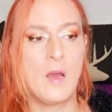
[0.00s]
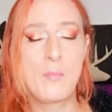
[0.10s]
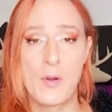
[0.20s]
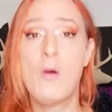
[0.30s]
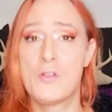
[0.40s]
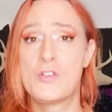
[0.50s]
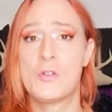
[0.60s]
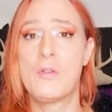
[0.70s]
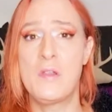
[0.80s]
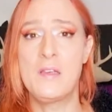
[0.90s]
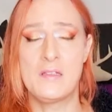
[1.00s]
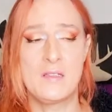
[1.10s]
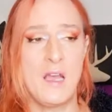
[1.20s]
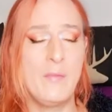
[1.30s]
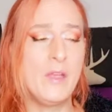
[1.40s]
approach to
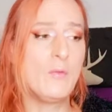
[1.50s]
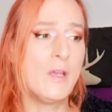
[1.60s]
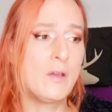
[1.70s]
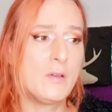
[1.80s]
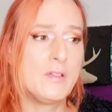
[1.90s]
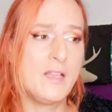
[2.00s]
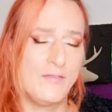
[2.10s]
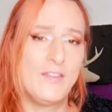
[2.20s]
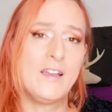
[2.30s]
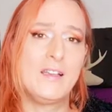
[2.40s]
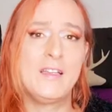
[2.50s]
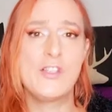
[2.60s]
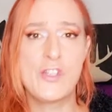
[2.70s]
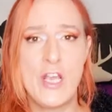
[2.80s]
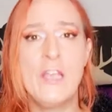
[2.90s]
things. I mean, we could
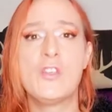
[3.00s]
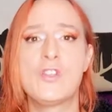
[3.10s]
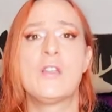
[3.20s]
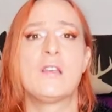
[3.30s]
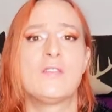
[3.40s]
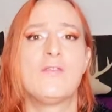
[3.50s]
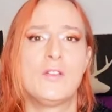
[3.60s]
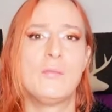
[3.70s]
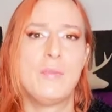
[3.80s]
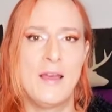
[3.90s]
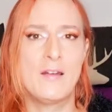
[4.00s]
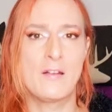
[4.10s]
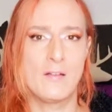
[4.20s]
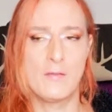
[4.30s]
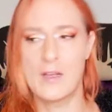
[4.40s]
definitely change things for the
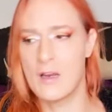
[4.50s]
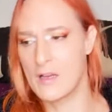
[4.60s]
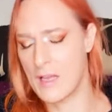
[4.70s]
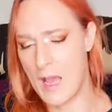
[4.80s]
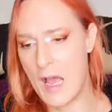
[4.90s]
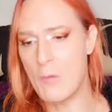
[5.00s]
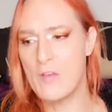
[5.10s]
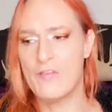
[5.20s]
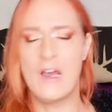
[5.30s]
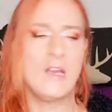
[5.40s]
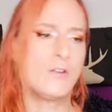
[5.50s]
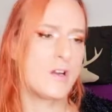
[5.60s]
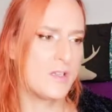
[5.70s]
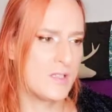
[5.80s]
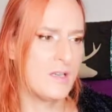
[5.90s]
better regarding how we value
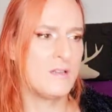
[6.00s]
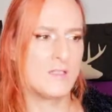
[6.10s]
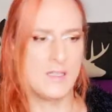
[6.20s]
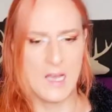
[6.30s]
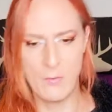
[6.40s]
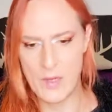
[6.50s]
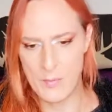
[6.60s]
ourselves and how